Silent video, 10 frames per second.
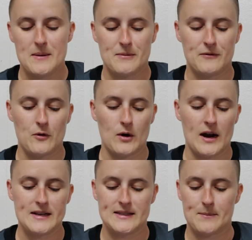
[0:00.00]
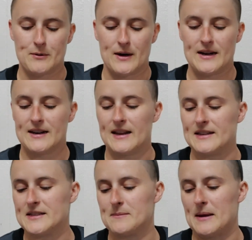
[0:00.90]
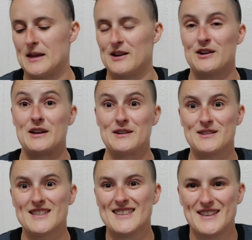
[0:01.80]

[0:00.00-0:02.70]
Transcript: before I separated it to make your ears.